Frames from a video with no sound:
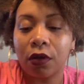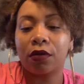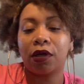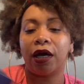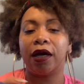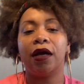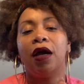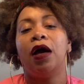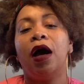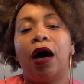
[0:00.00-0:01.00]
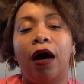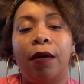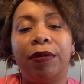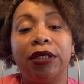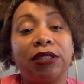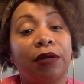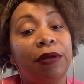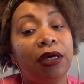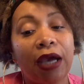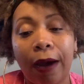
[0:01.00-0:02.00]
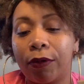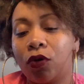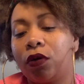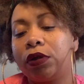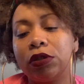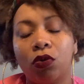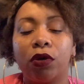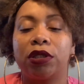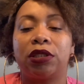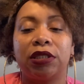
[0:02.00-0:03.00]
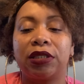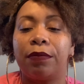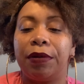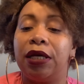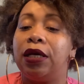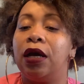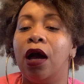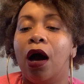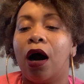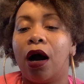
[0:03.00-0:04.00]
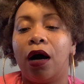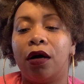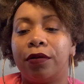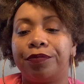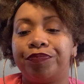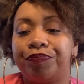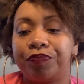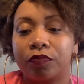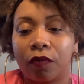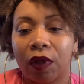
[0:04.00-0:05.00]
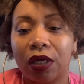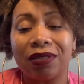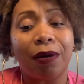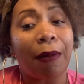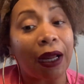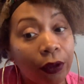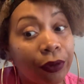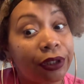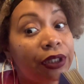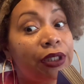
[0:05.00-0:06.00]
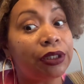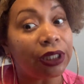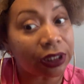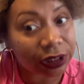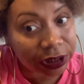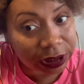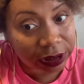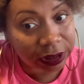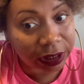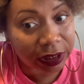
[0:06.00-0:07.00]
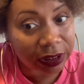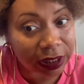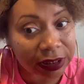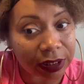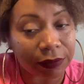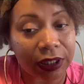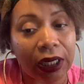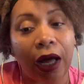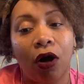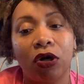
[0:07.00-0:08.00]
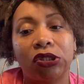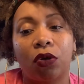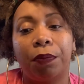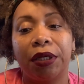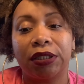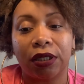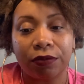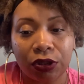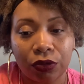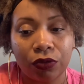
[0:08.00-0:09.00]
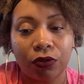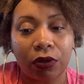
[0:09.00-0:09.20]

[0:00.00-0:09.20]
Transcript: Okay. But this could be a Capricorn or Taurus. This could be somebody with an addiction. That's something I also picked up too.